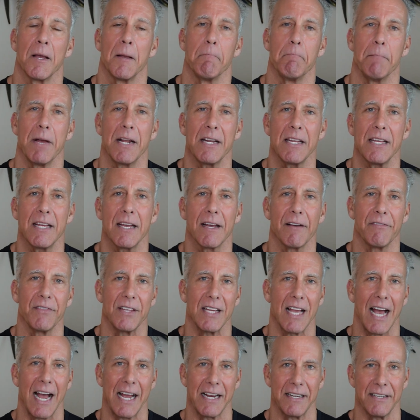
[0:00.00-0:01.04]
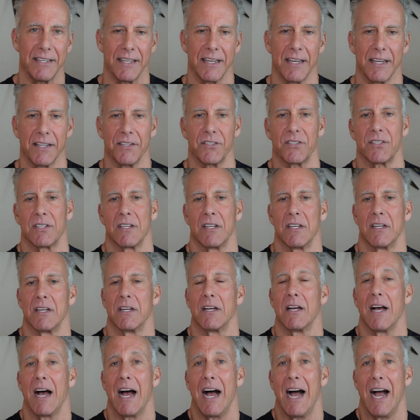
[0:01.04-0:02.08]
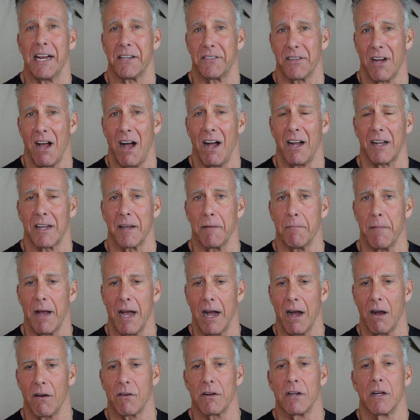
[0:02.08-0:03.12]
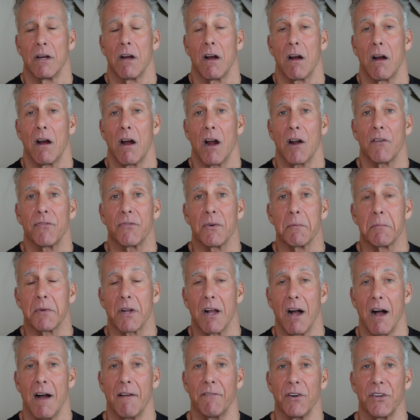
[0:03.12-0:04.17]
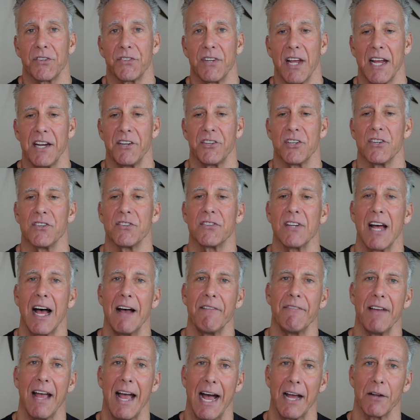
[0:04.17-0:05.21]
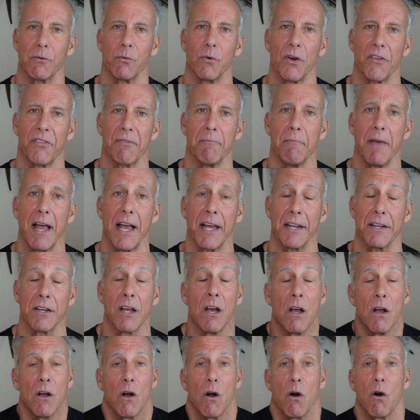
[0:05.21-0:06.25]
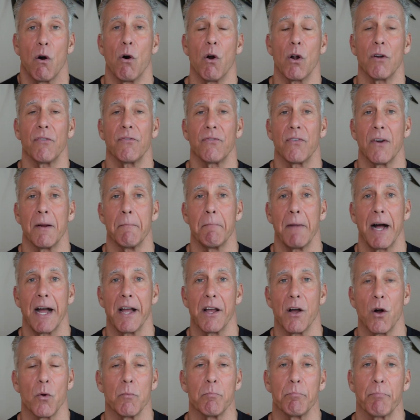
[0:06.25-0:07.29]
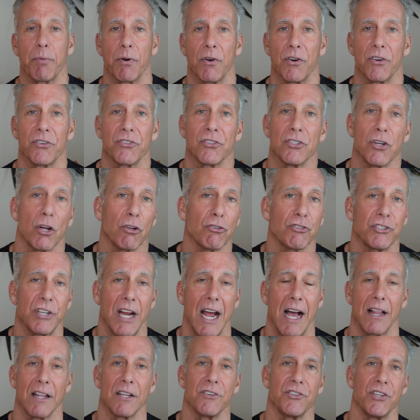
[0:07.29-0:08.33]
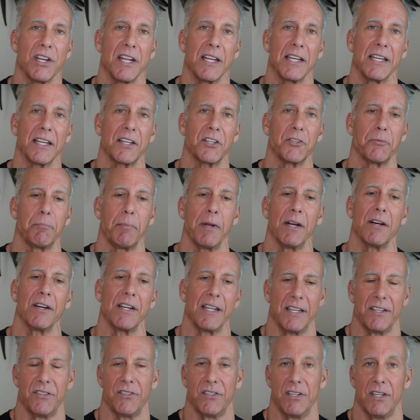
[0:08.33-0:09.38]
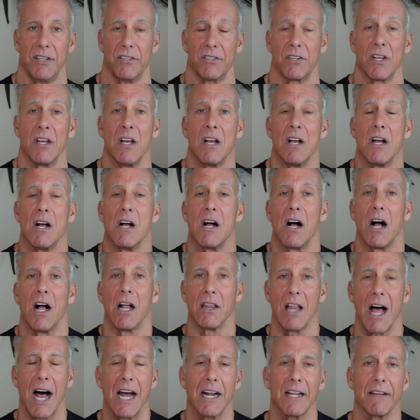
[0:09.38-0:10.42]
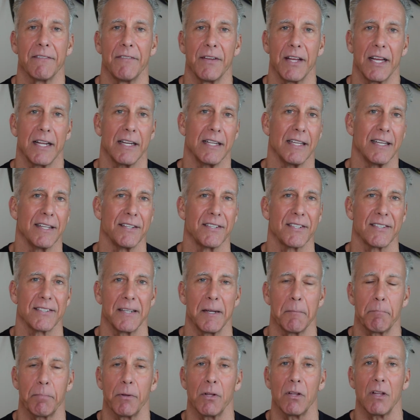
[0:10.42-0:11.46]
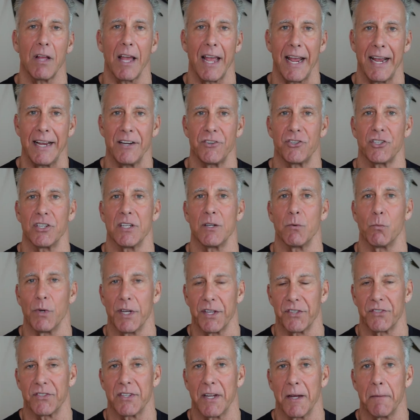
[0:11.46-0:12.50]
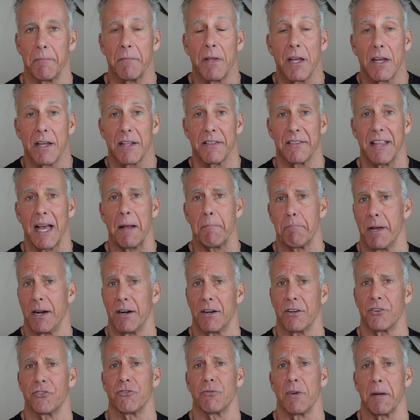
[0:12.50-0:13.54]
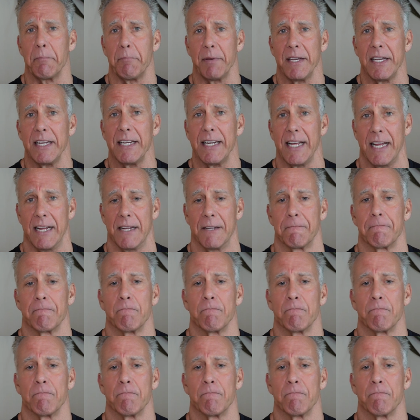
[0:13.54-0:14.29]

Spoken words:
Many of the ideas I talk about are from conversations I've had with men or from my own personal challenging experiences. A lot of it is simple ancient wisdom that bears repeating.